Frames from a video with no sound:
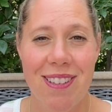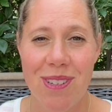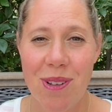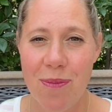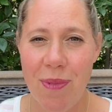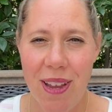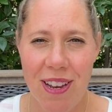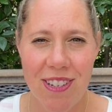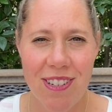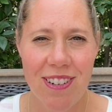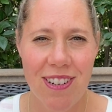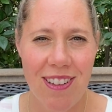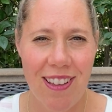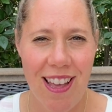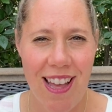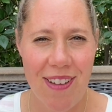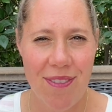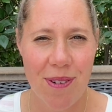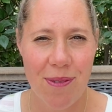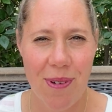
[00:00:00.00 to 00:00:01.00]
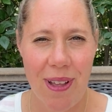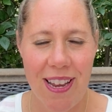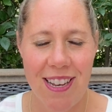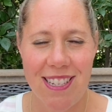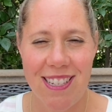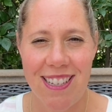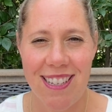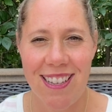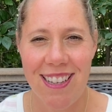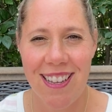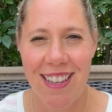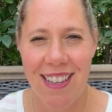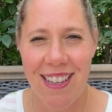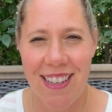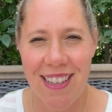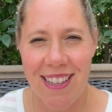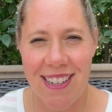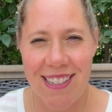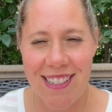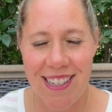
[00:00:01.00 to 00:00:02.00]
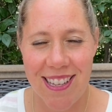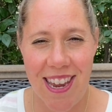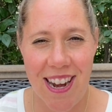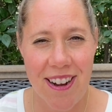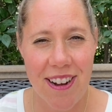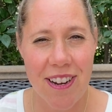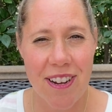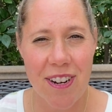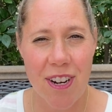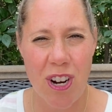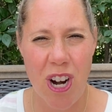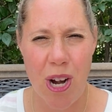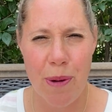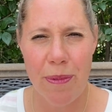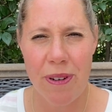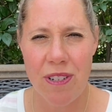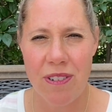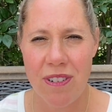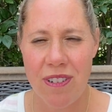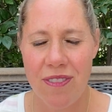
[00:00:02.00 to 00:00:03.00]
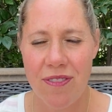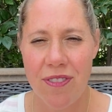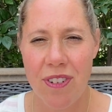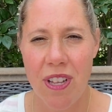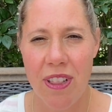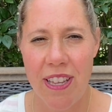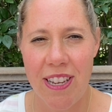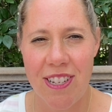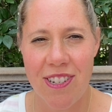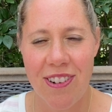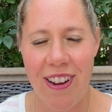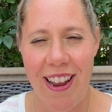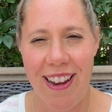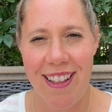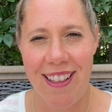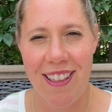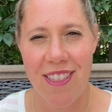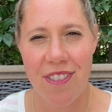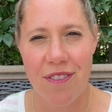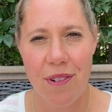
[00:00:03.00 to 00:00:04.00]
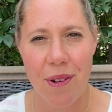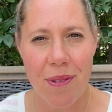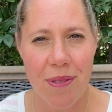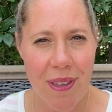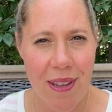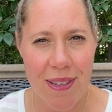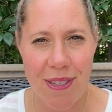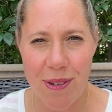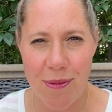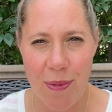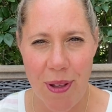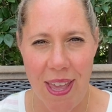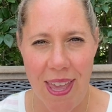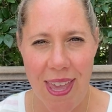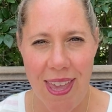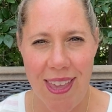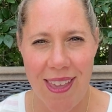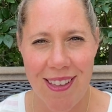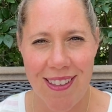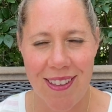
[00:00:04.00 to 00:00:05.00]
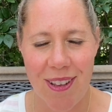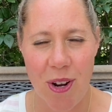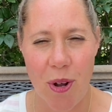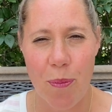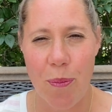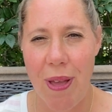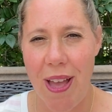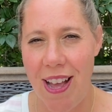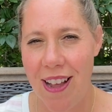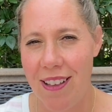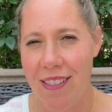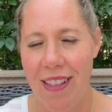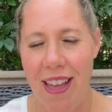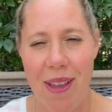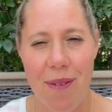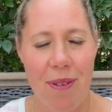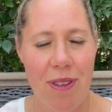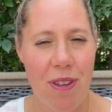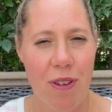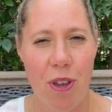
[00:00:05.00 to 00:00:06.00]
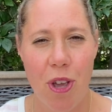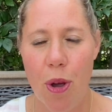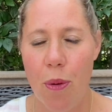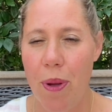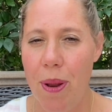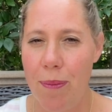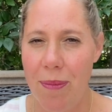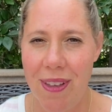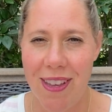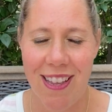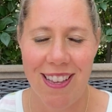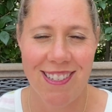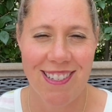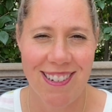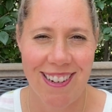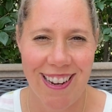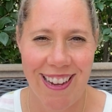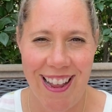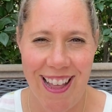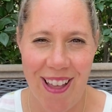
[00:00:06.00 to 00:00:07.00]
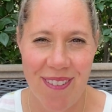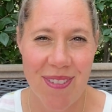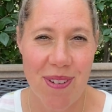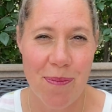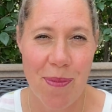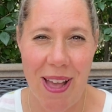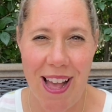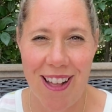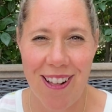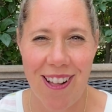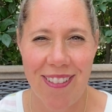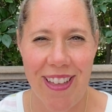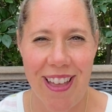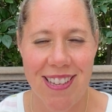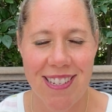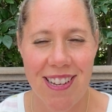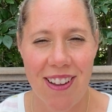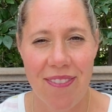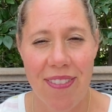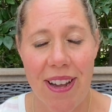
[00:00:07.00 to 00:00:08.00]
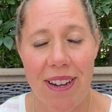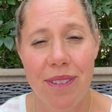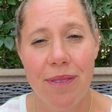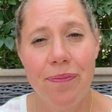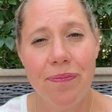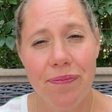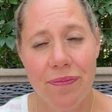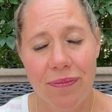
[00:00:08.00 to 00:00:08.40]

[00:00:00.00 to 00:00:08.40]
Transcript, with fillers: So make sure you have a way to to carry your garbage, or really try to throw things away, you know, pack light when you go in, because you're gonna have to pack all that stuff out.